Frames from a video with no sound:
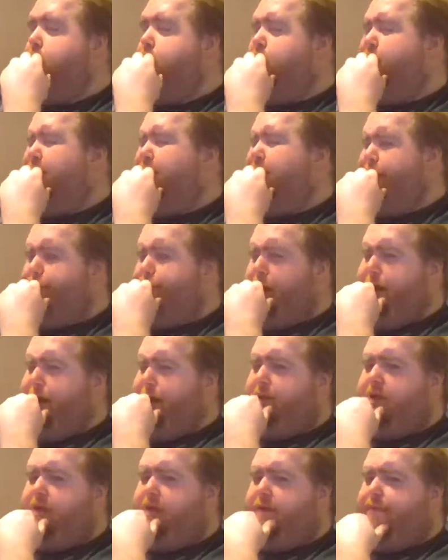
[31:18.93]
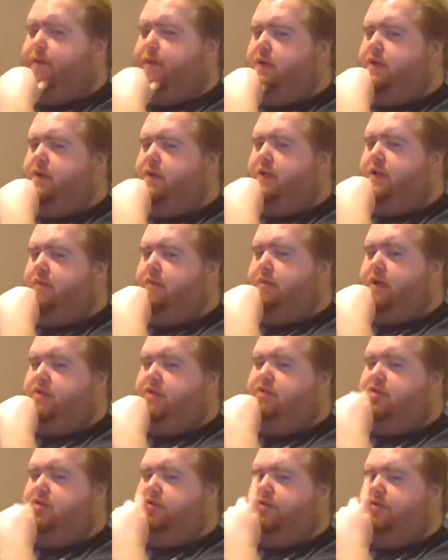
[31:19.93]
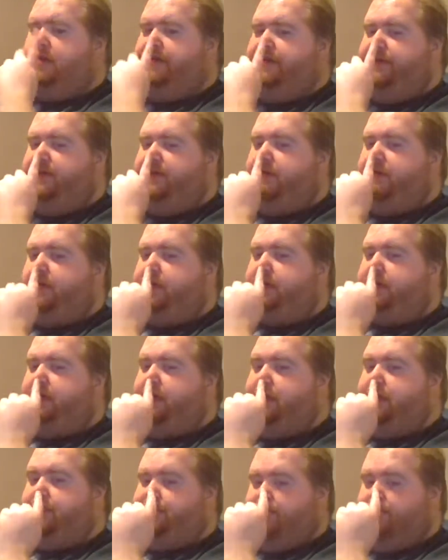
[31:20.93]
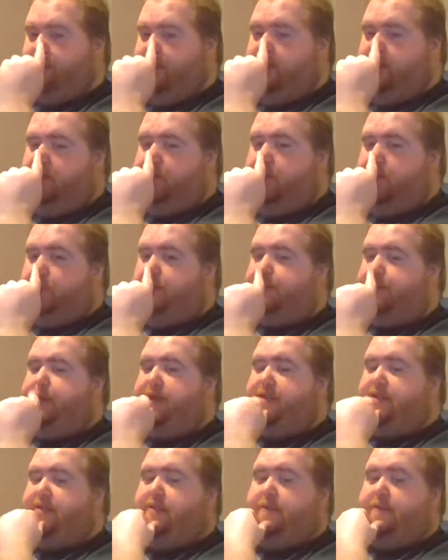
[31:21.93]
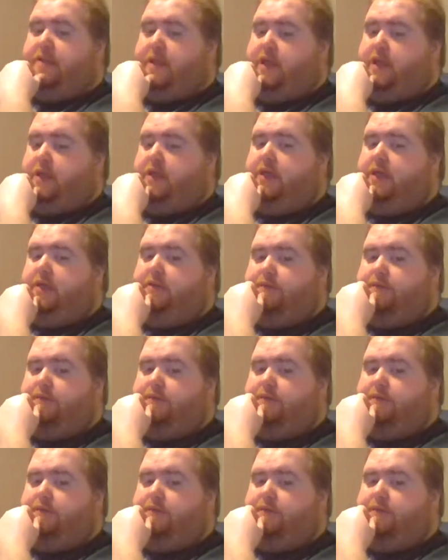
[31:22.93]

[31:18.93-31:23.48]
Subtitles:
So that might be the first retro review right there. Will be Pet Sematary.